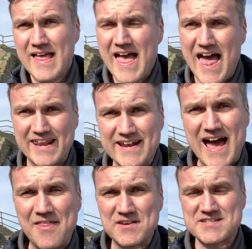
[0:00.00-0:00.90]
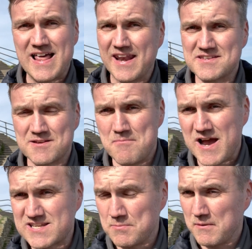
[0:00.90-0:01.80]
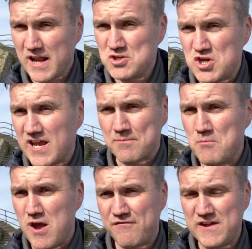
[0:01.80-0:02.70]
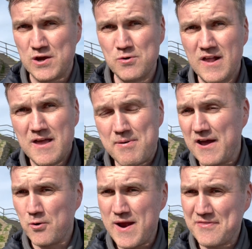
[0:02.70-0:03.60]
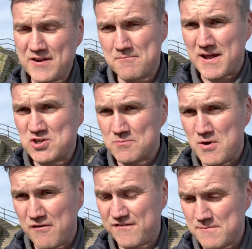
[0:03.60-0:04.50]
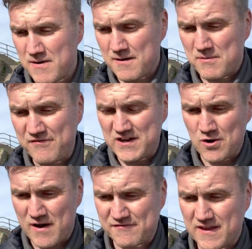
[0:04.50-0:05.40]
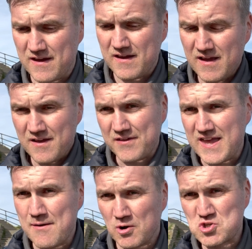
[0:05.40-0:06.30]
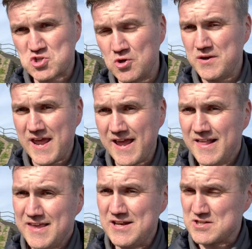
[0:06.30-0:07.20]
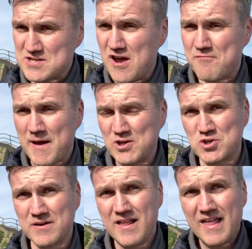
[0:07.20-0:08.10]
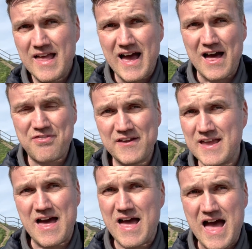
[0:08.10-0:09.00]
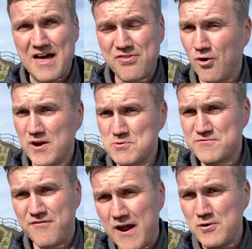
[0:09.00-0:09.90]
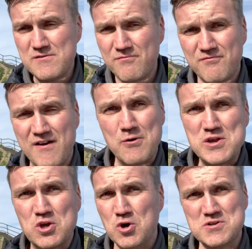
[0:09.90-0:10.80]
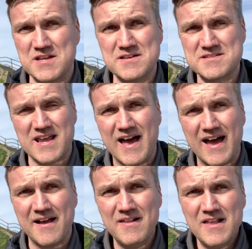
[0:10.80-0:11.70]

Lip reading: Elliot Anderson, Alan St Maximin and Jacob Murphy, who, by the way, I mentioned Murphy in my video after the game on Sunday. He deserved mention. I thought he was very, very good, and that